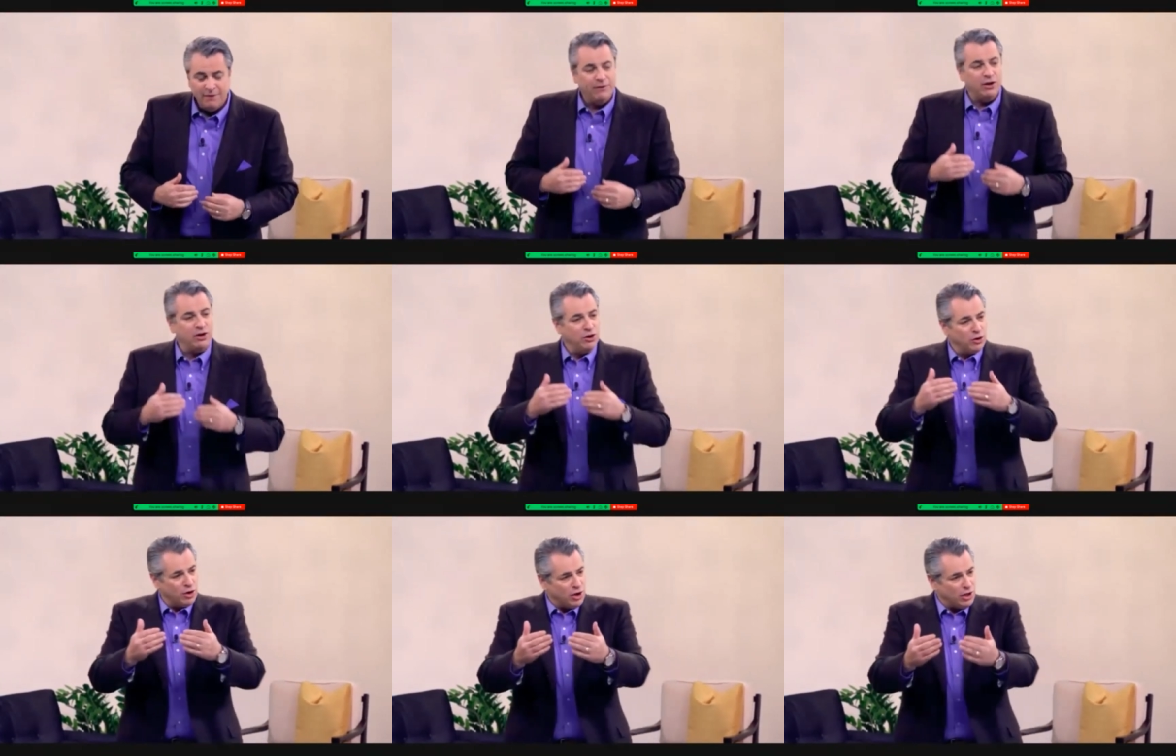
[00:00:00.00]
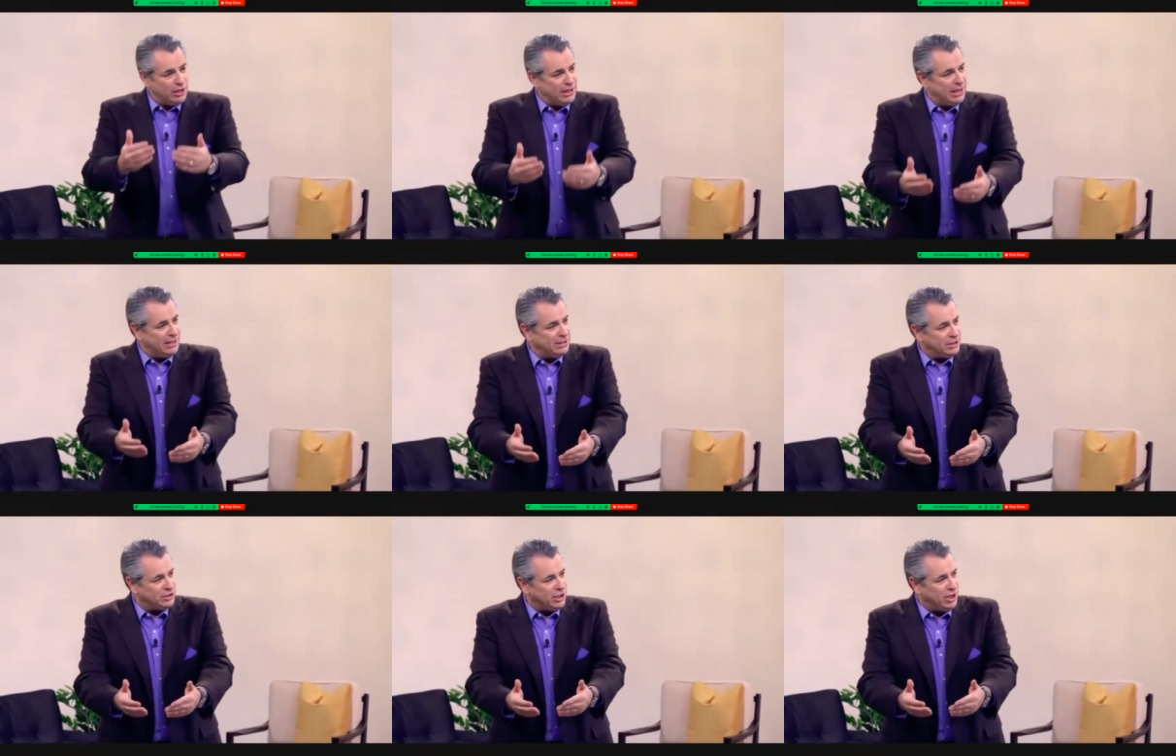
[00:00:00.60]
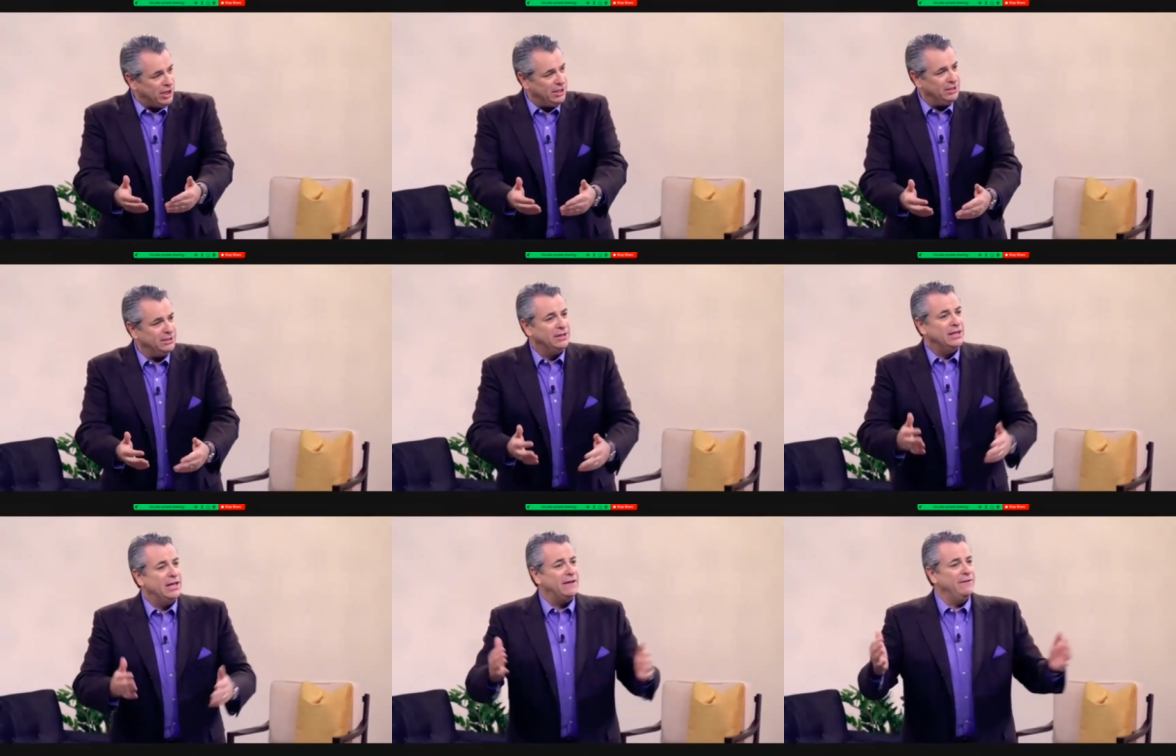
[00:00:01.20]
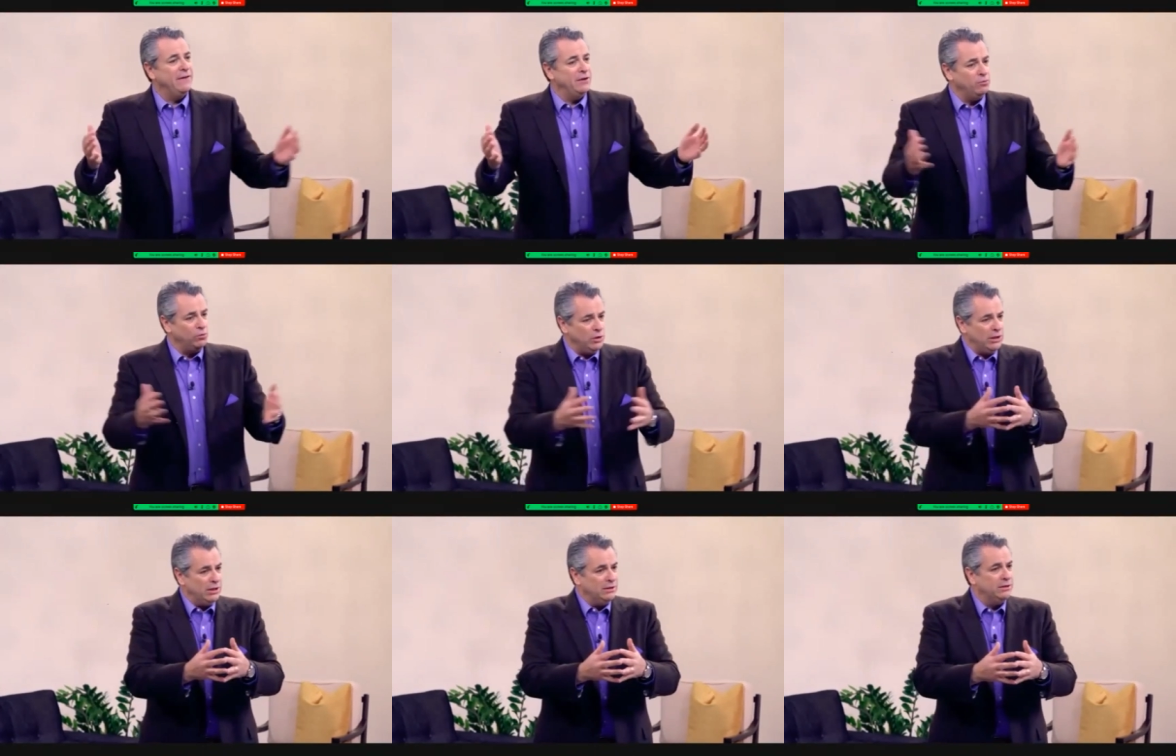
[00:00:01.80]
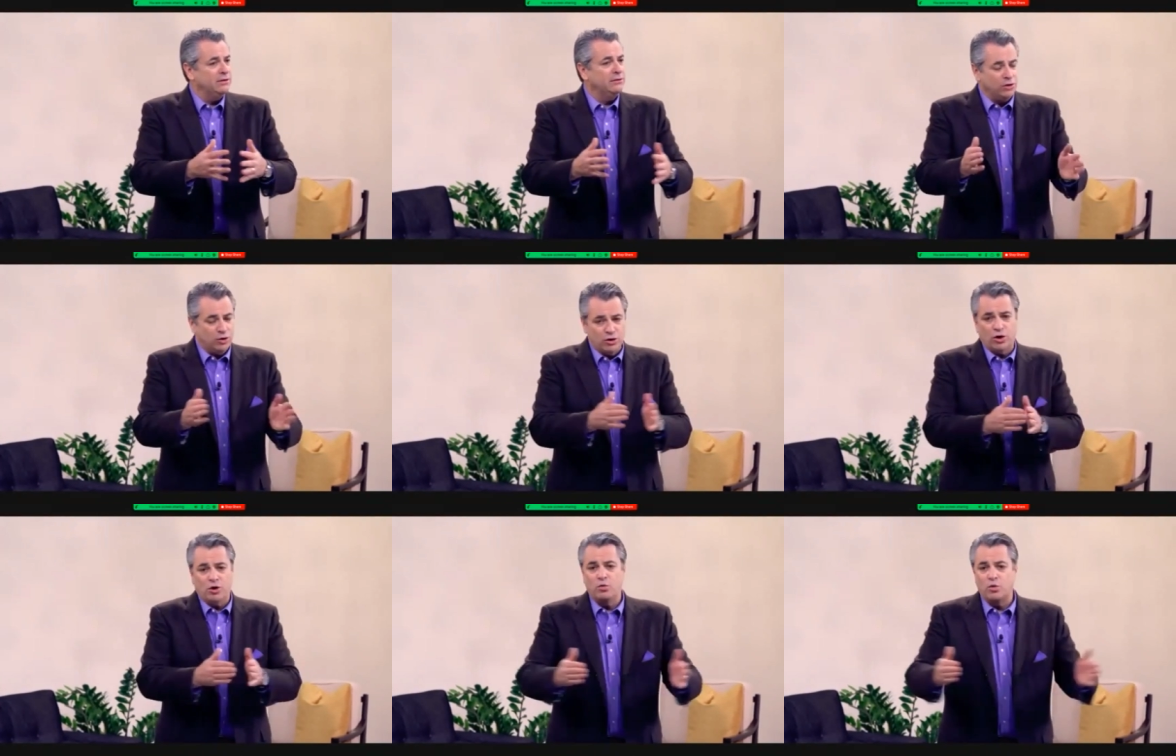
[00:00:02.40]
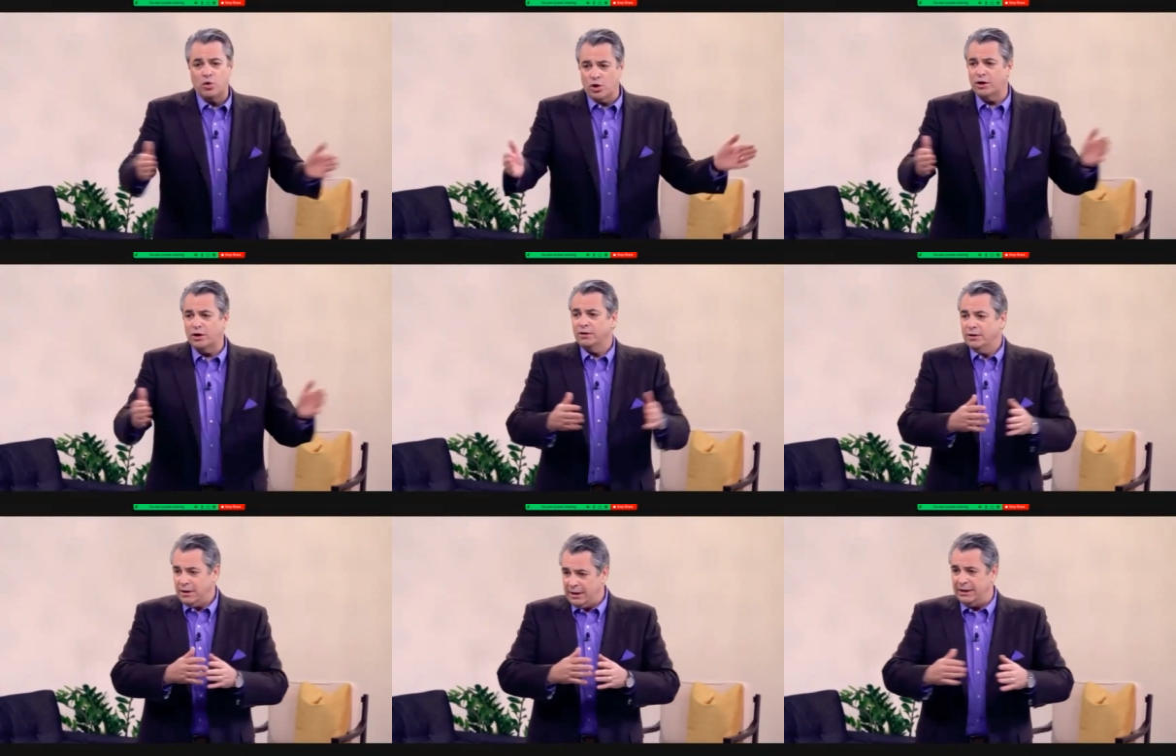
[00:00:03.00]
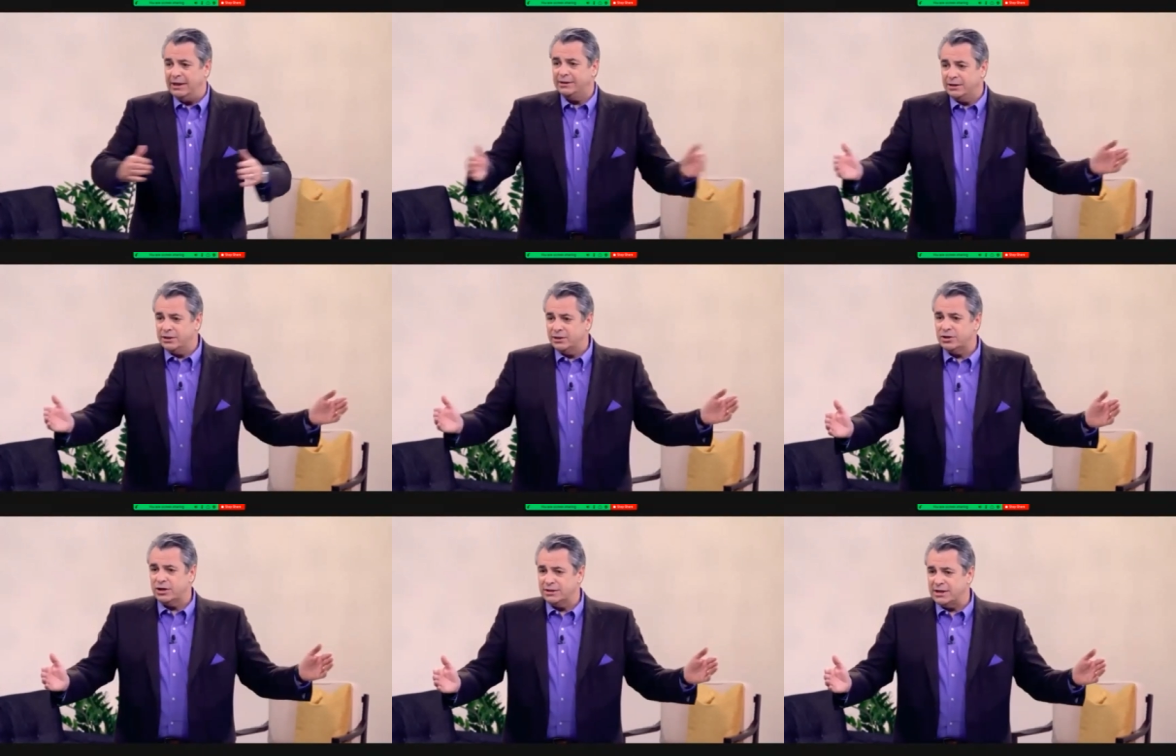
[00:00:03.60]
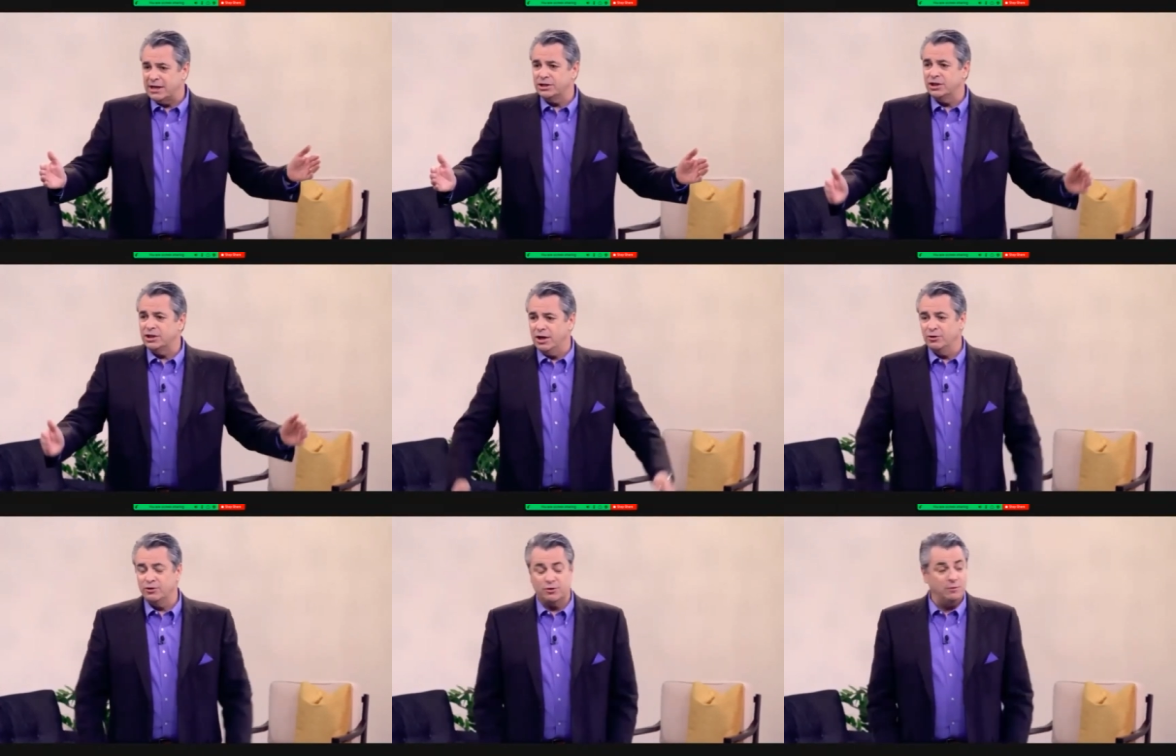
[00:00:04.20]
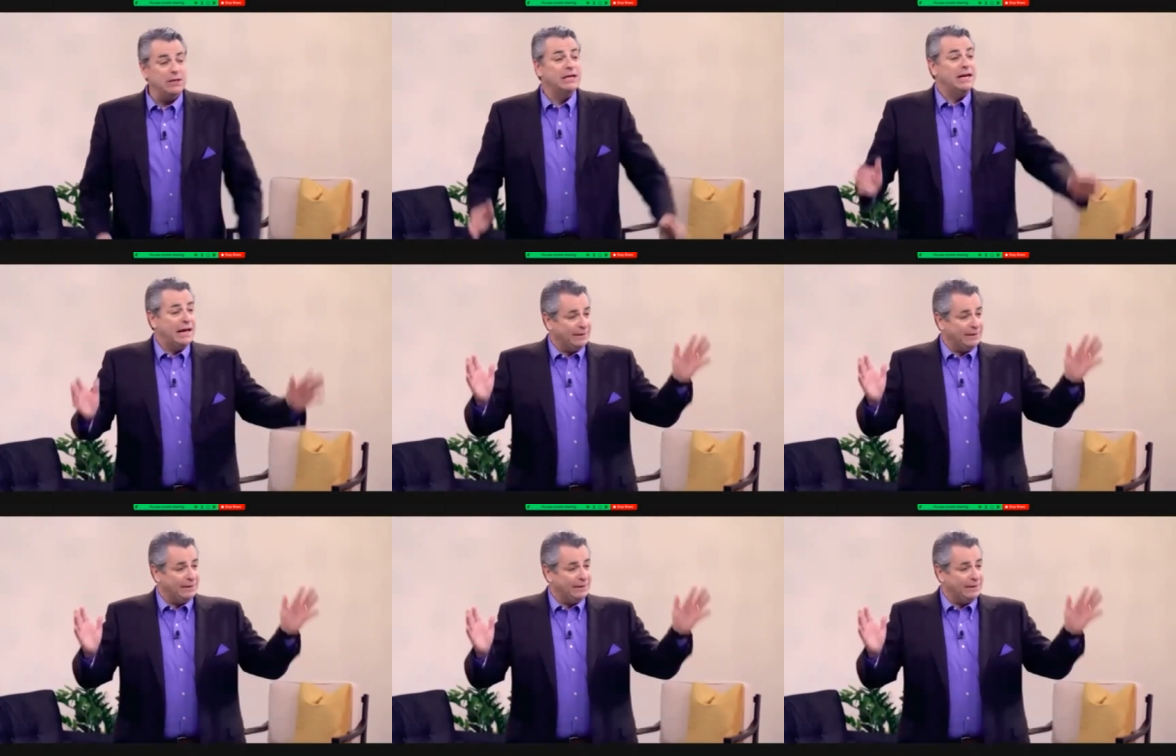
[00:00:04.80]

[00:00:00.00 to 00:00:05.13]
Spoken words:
Then you're going to get it signed, and then you're going to work and get this transaction closed for me.